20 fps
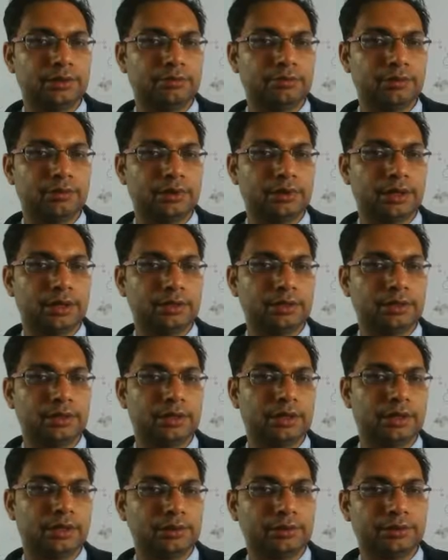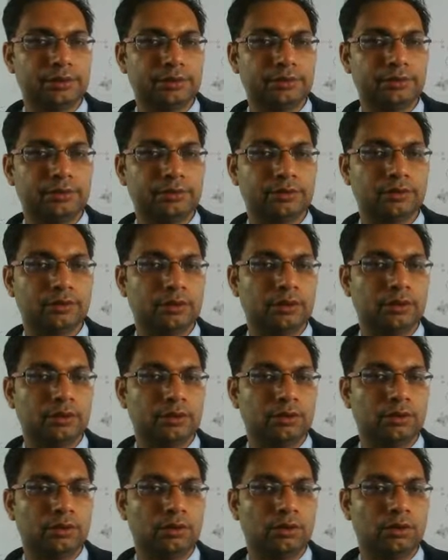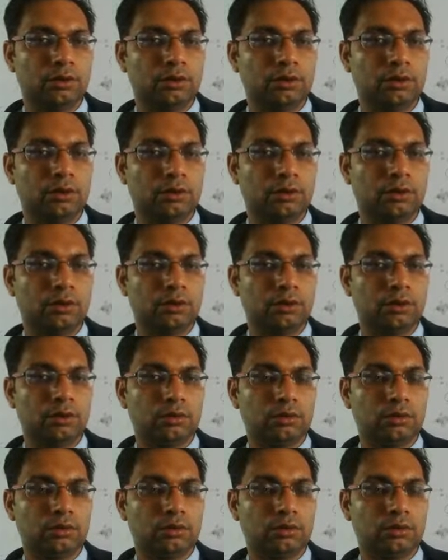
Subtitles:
We'll write it like this. Log,